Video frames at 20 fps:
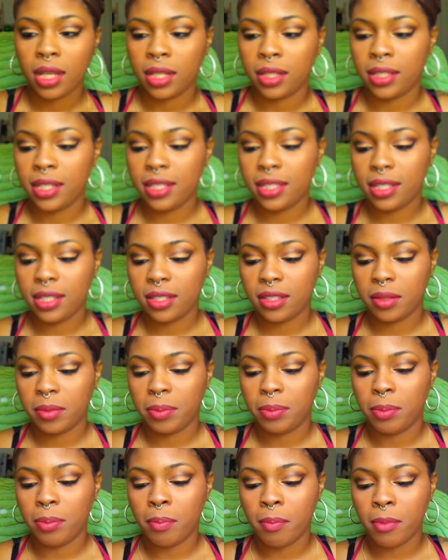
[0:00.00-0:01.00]
This is the
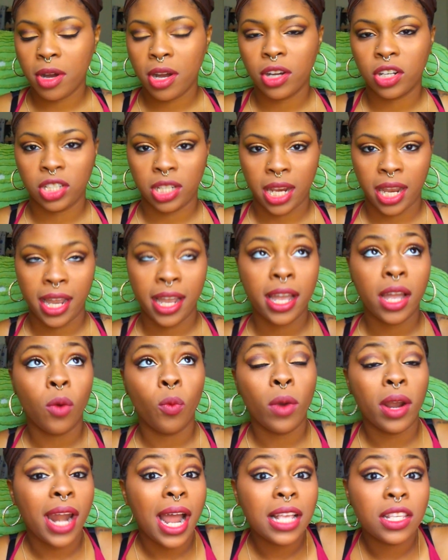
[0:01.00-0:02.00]
mugshot.
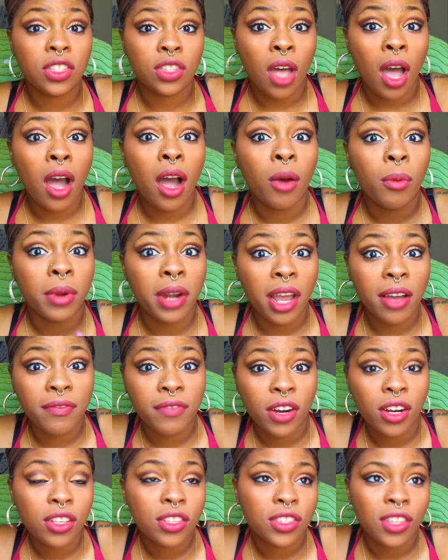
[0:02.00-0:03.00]
When I
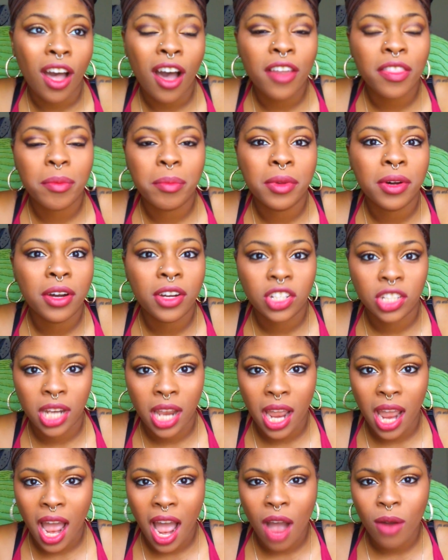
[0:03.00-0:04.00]
first saw the
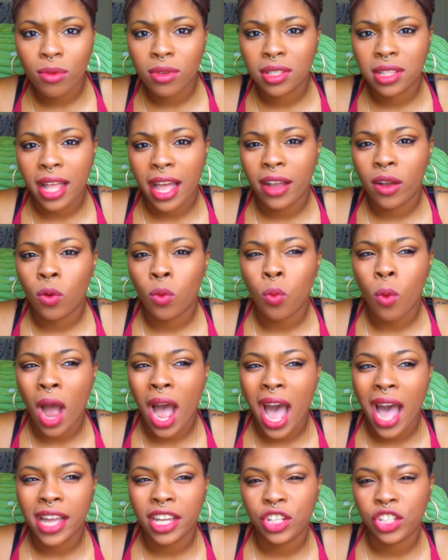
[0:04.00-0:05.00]
mugshot, I was like,
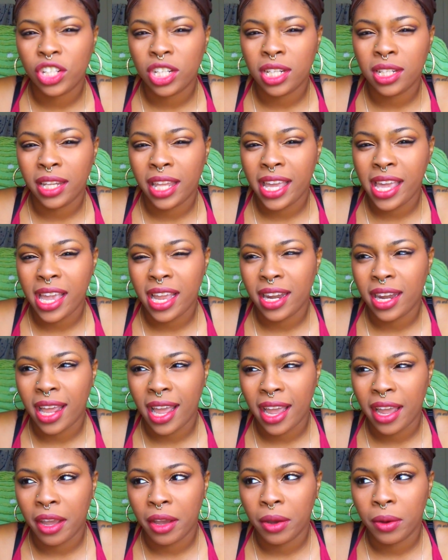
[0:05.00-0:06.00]
why is she laying
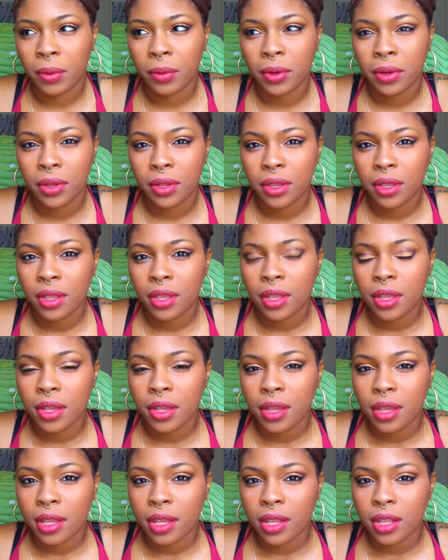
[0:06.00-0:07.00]
down?
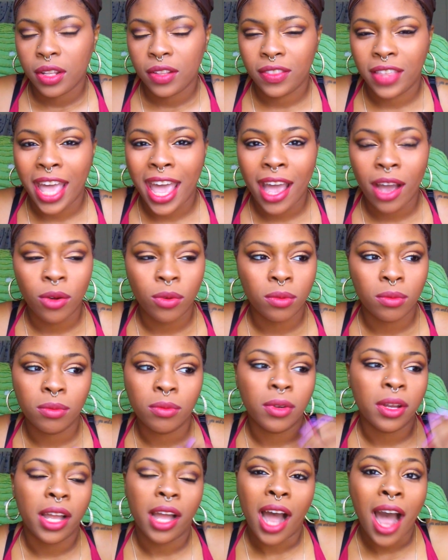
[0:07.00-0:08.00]
That,
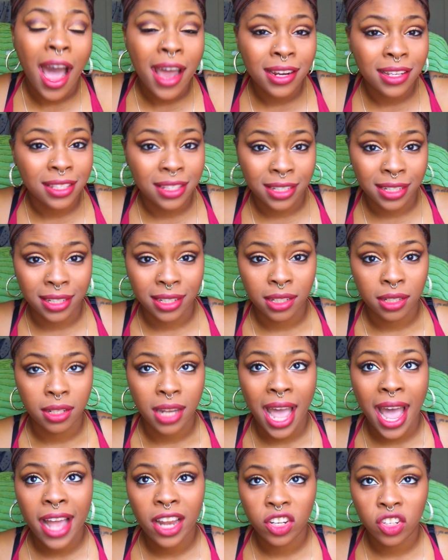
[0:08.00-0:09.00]
honestly,
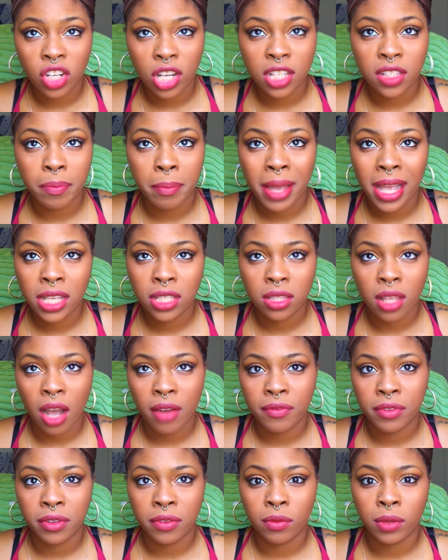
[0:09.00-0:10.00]
not just based
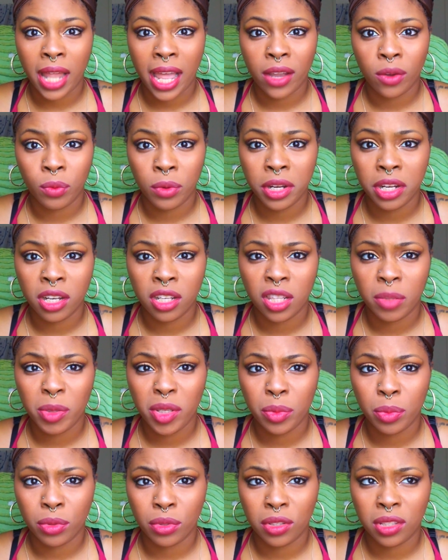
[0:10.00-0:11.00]
off of like what other
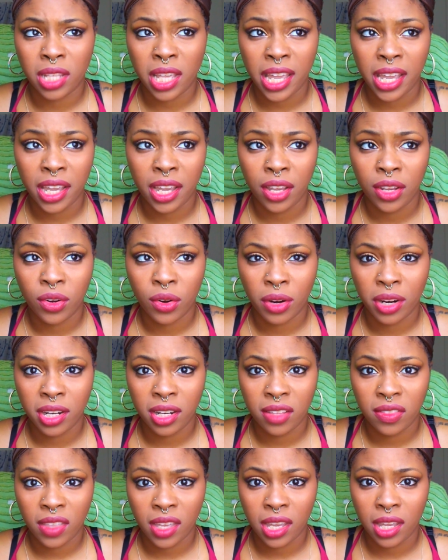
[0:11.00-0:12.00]
people said or
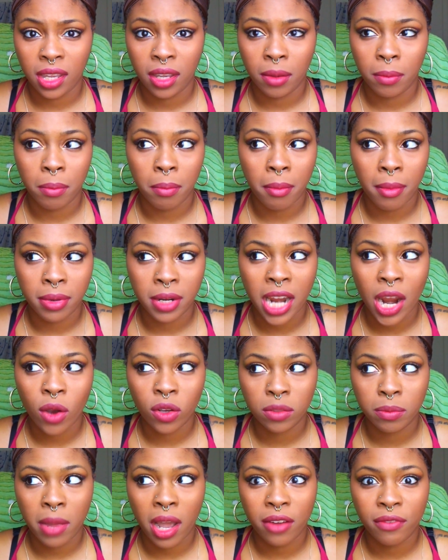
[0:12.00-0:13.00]
anything, that
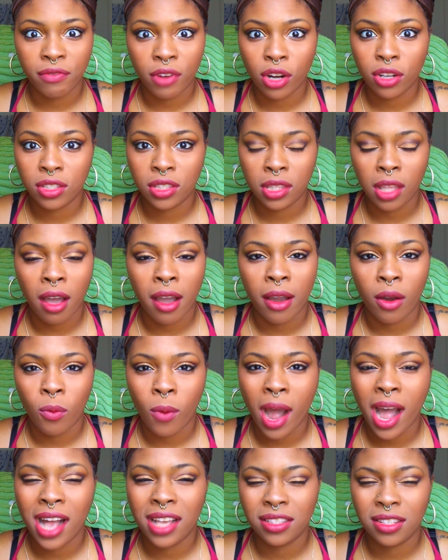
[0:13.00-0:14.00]
was my first thought.
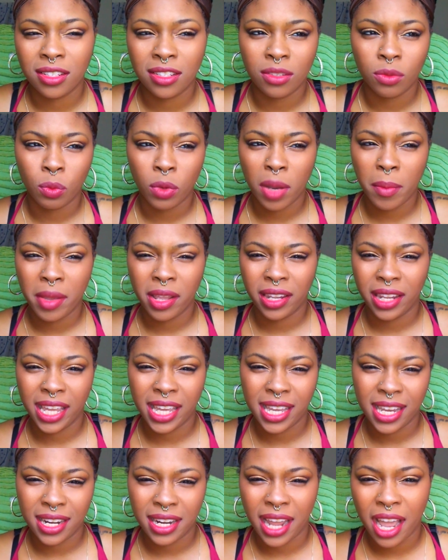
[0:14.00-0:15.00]
Why is this woman
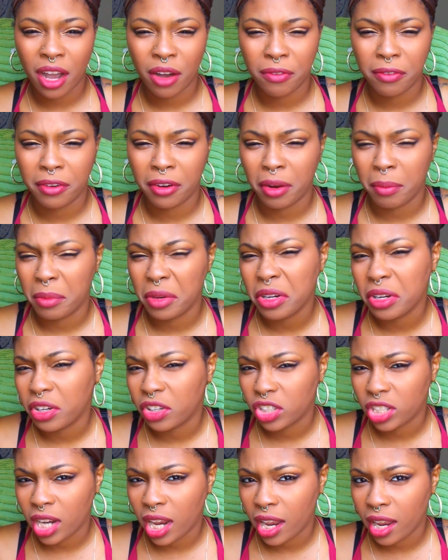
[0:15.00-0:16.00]
laying down for a
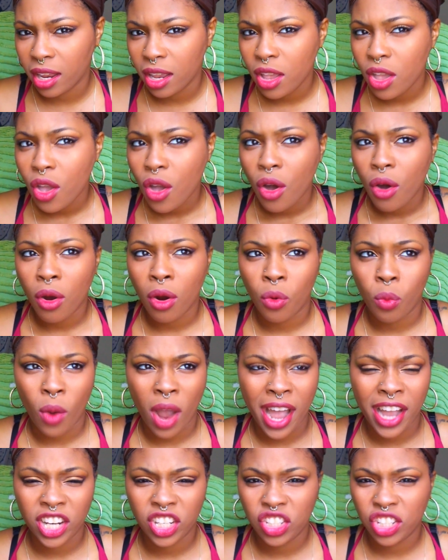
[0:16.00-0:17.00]
mugshot? Or
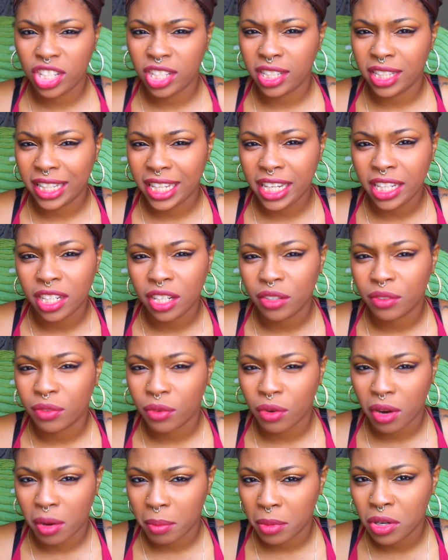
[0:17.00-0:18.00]
why is she leaning
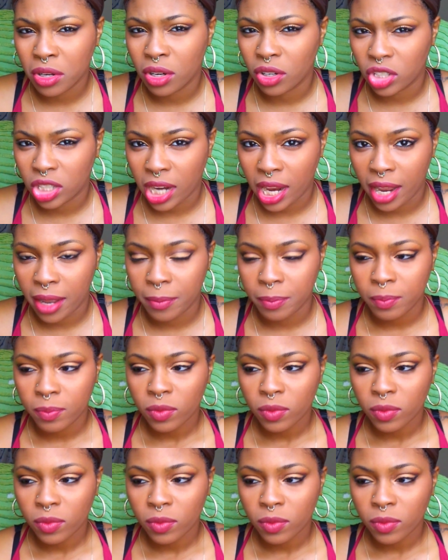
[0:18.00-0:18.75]
for a mugshot?